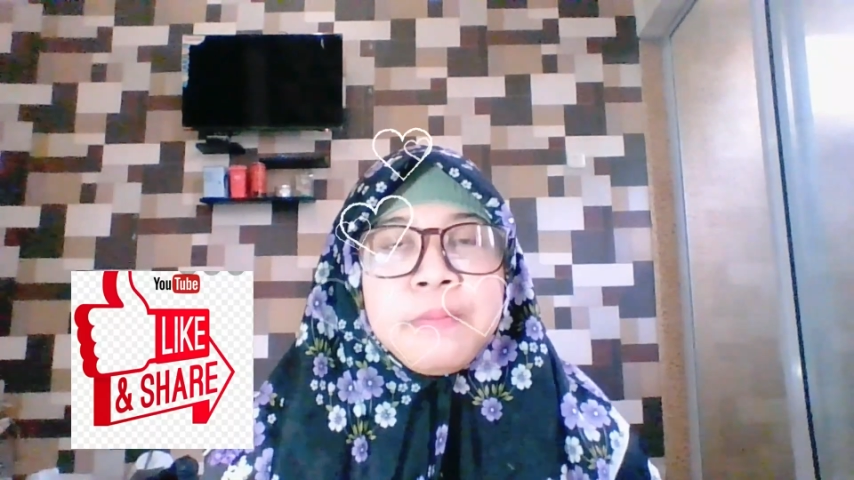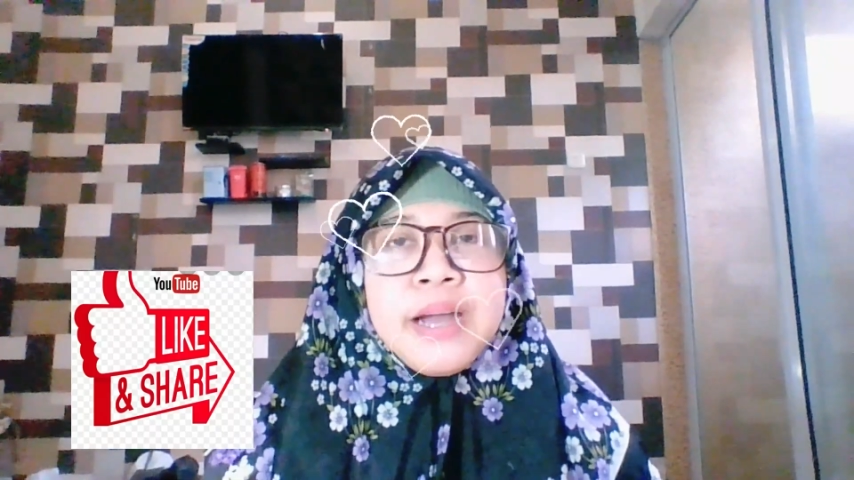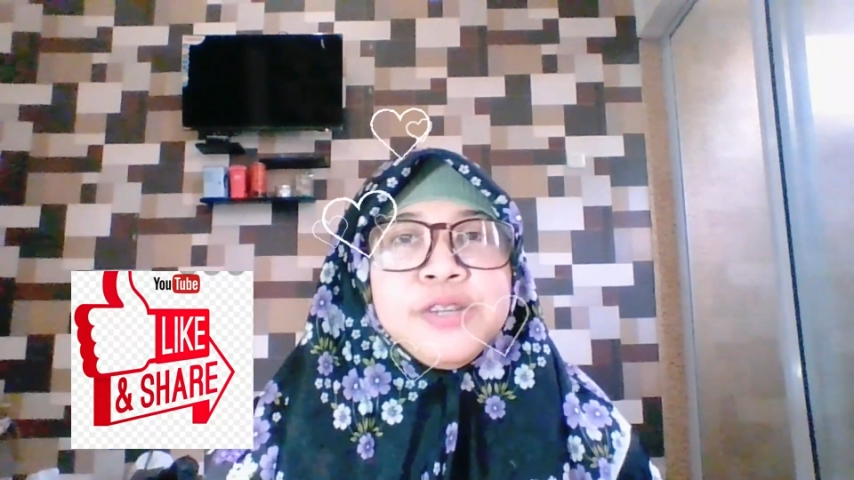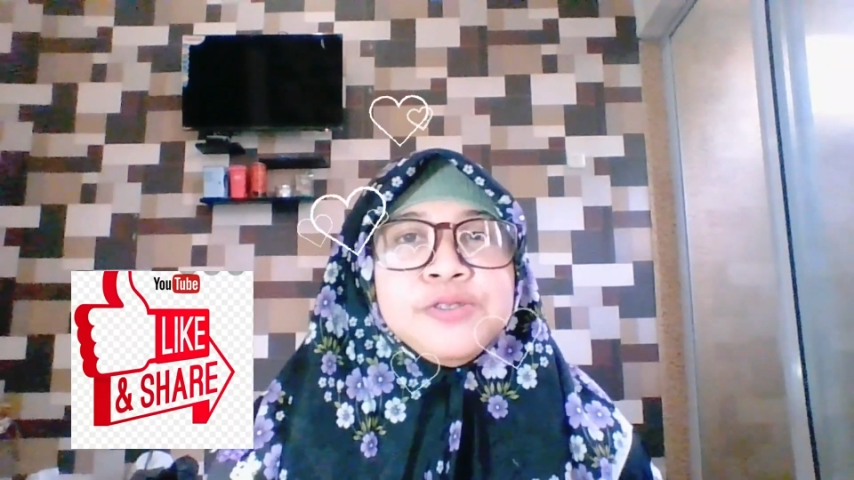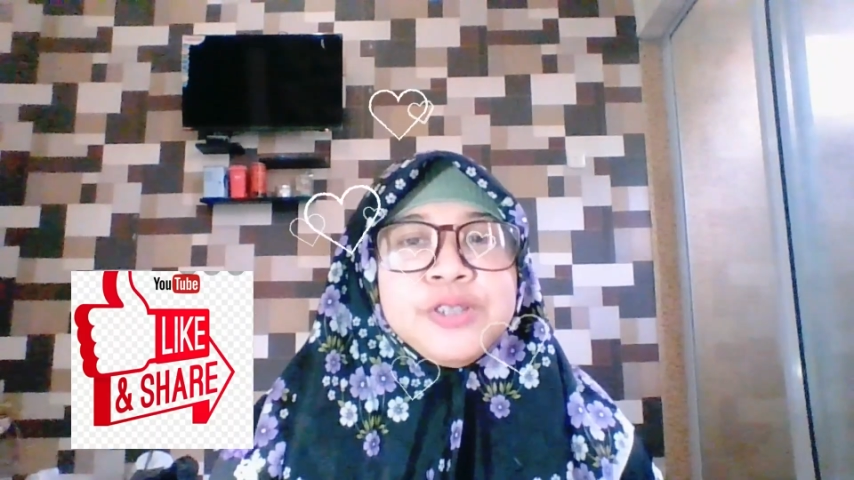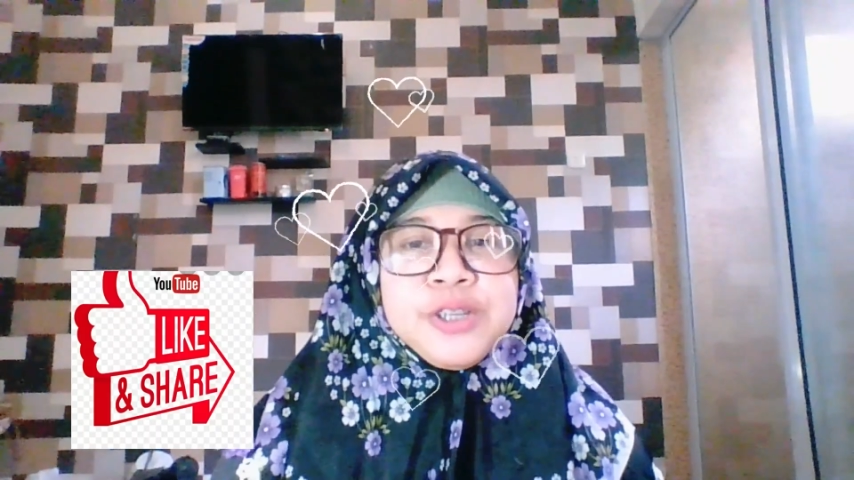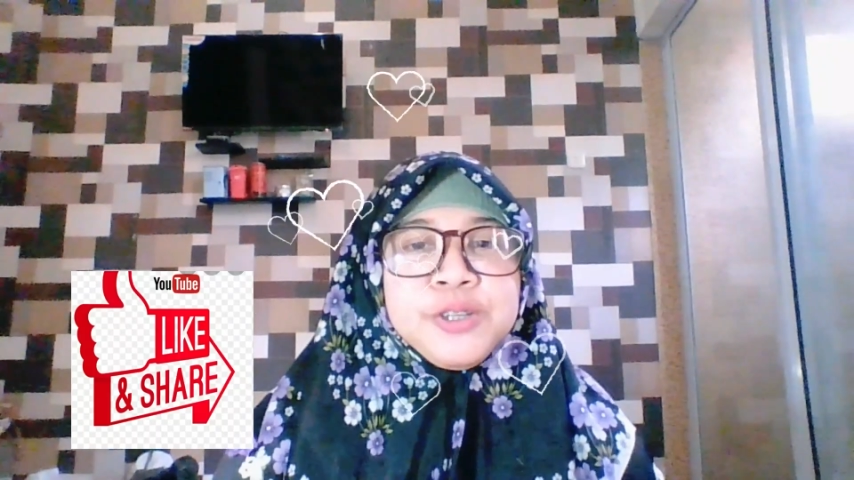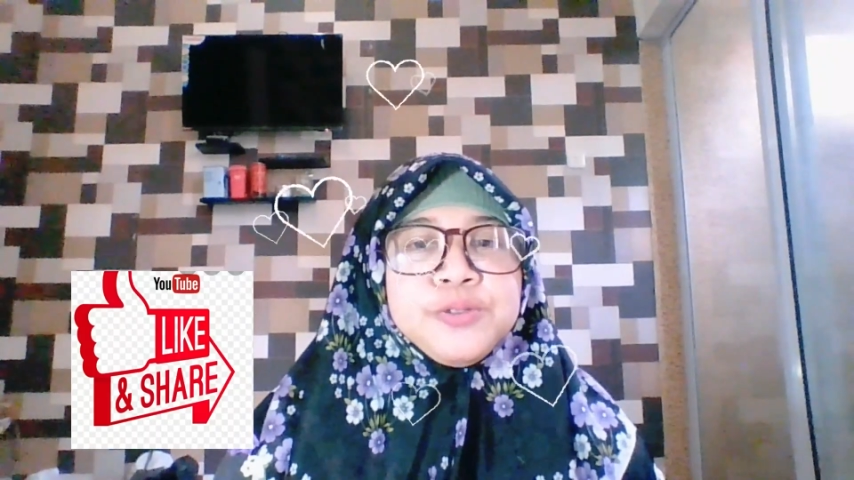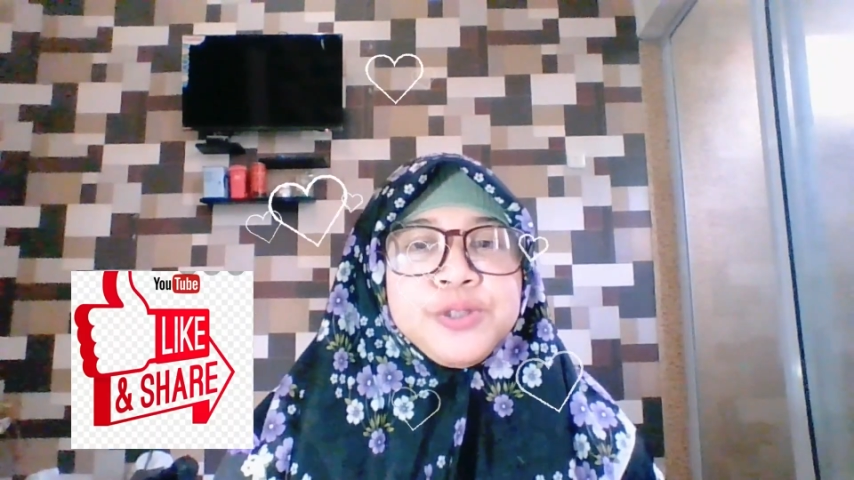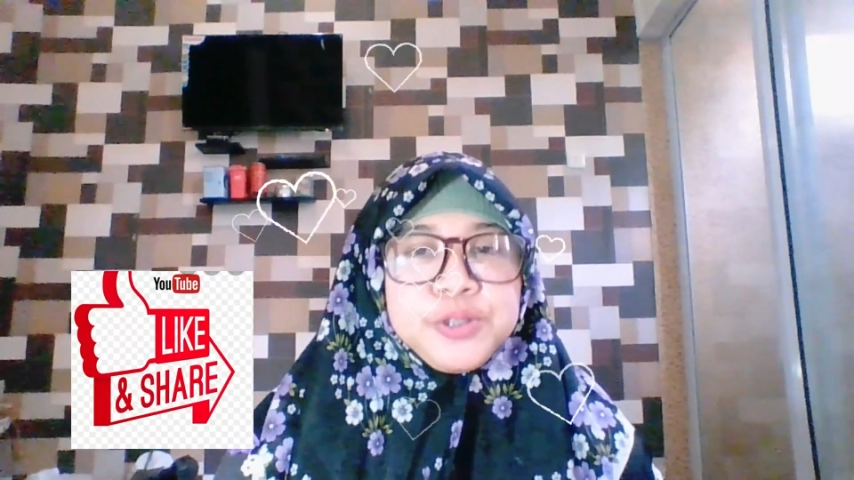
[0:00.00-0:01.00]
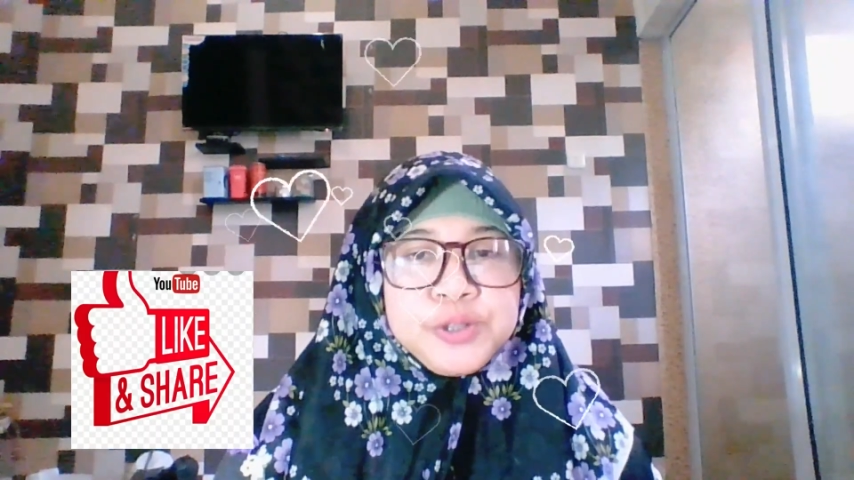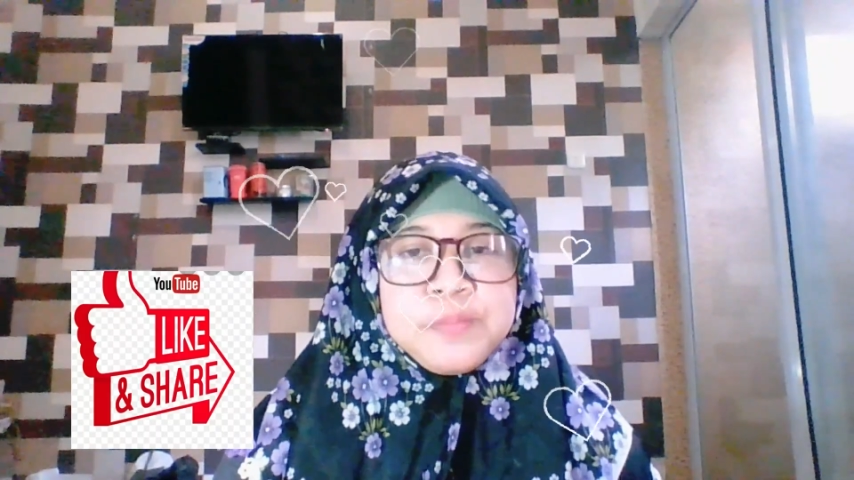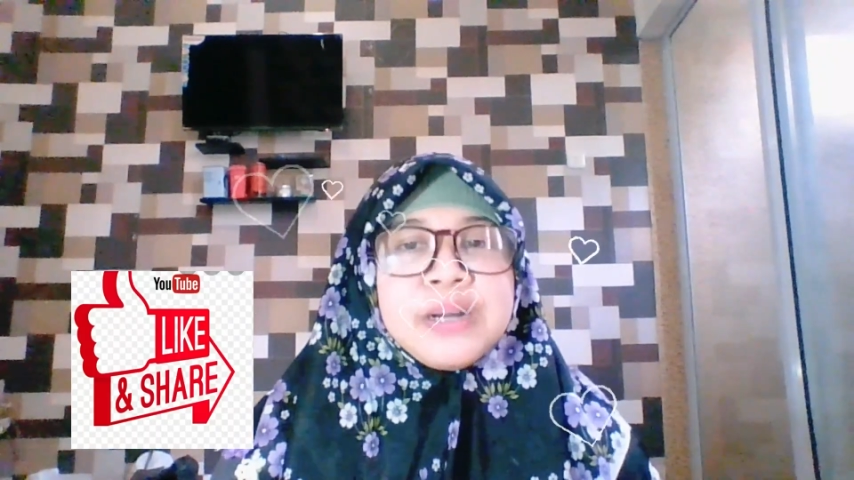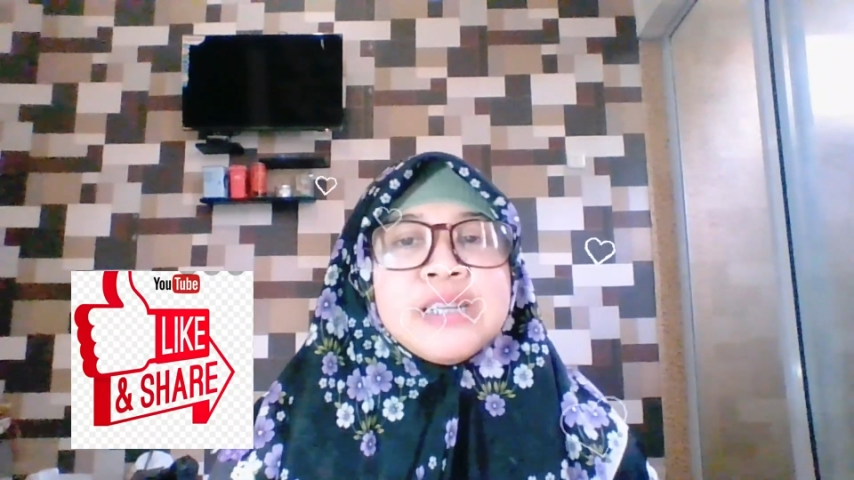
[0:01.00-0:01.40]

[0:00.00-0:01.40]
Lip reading: By using YouTube,